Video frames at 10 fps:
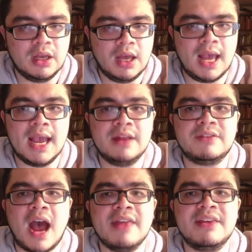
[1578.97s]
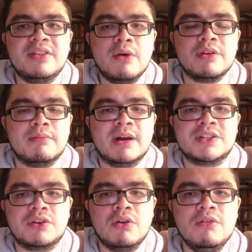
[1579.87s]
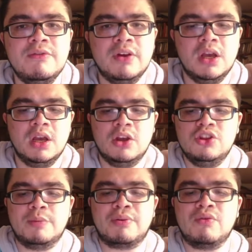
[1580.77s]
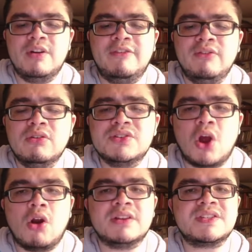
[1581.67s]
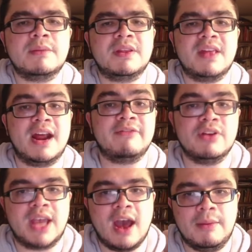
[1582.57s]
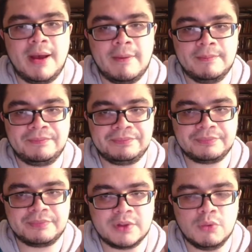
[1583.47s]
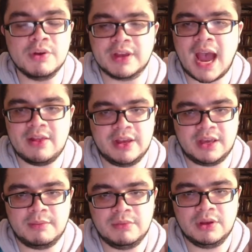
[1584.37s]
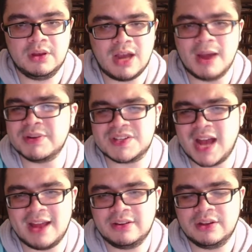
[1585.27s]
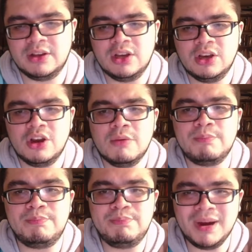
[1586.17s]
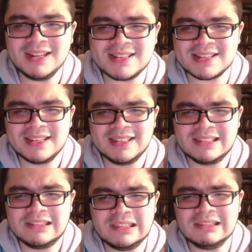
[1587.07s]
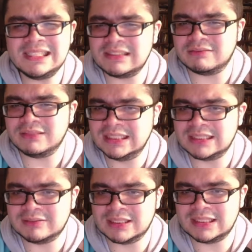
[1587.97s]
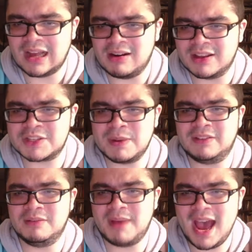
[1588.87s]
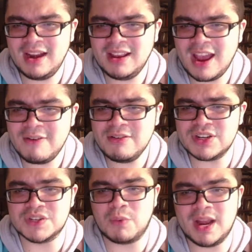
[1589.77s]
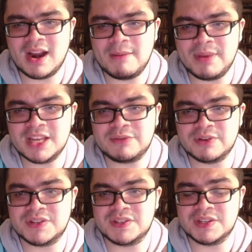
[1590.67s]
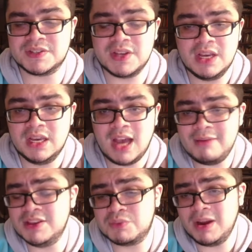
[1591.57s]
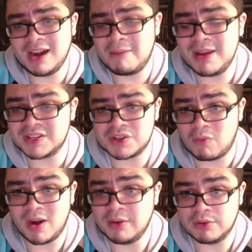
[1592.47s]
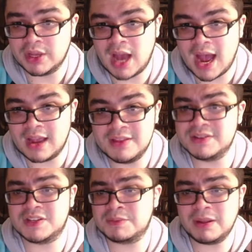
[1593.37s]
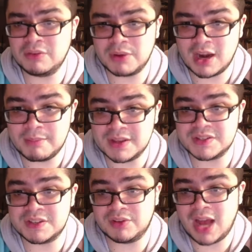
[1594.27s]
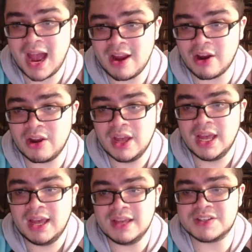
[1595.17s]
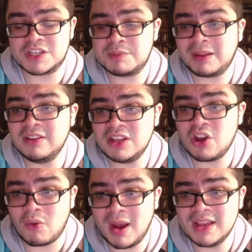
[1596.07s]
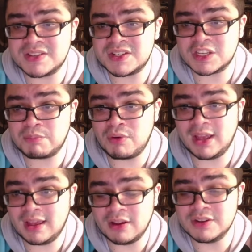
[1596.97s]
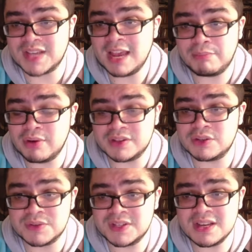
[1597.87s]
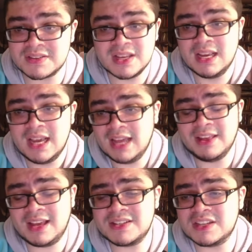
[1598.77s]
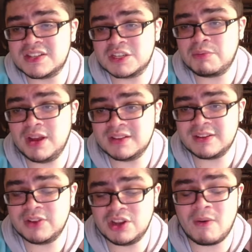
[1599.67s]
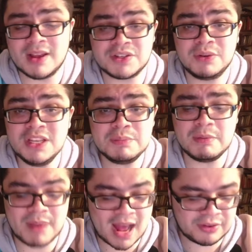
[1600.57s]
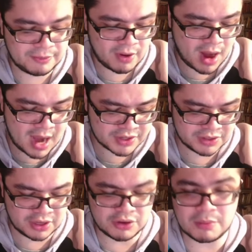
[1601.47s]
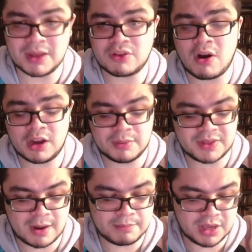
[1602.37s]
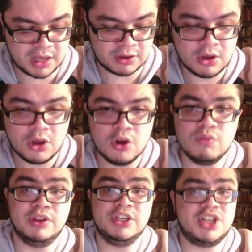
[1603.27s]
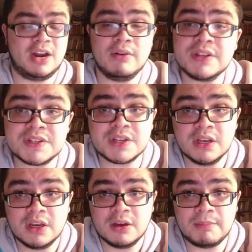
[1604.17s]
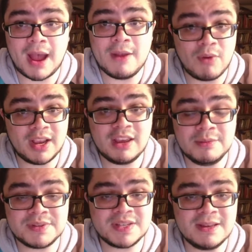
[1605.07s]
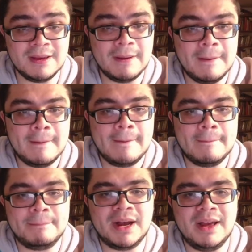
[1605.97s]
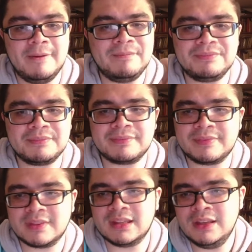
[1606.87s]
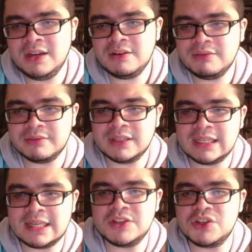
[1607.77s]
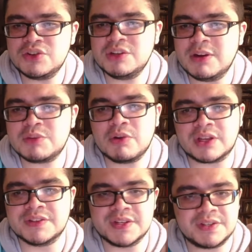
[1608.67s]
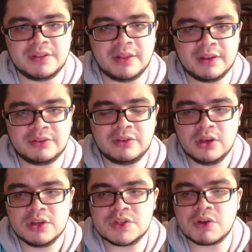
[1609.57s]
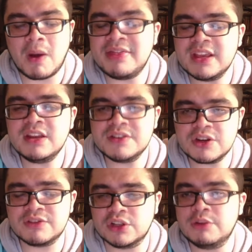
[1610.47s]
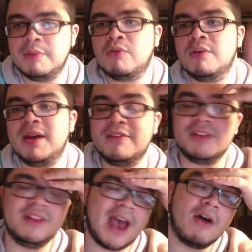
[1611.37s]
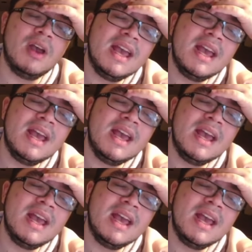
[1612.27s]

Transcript: And I think that with Musgrove, the peripherals aren't something that I freak out about with a guy like him. I'm just not. But they're, like, really, really down. Expected batting average, his weighted on base versus his, I mean, his weighted on base is already really high, and then his expected weighted on base is even higher. His expected E R A is six point, is eight point two six, and like I said, six point eight seven E R A. So he's been bad so far. I actually think you can make the argument that I'm being really generous by ranking him C, but, you know, he's usually much more consistent than this. So I think he deserves a little bit more benefit of the doubt.